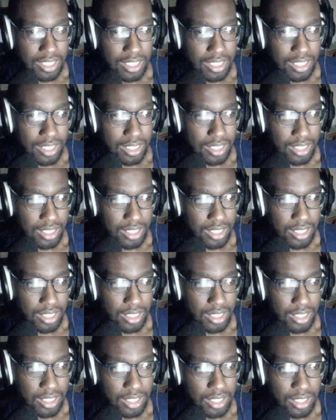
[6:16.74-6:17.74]

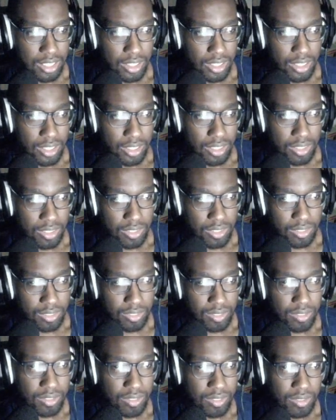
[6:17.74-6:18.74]

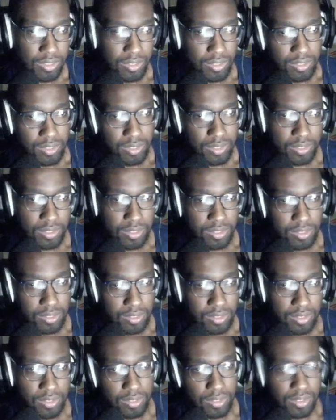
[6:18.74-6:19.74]

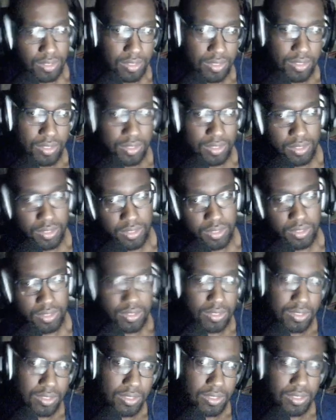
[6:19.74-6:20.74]

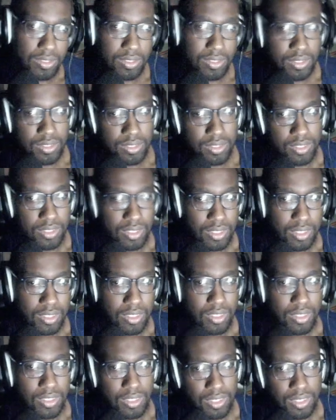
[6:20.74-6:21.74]

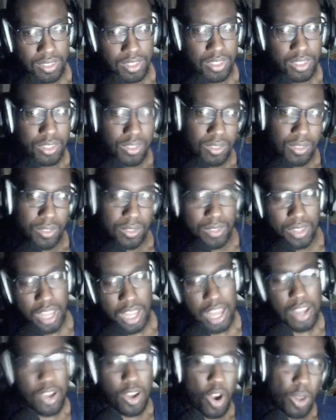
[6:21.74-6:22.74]

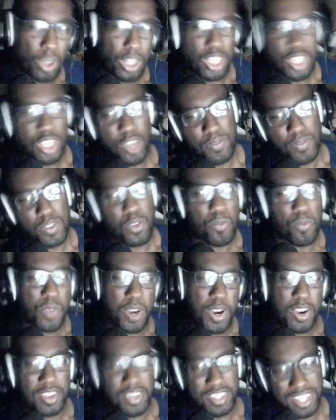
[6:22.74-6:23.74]

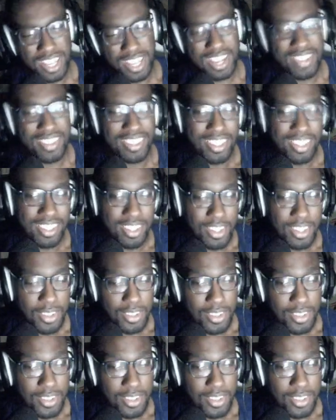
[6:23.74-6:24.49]
Nobody speaks.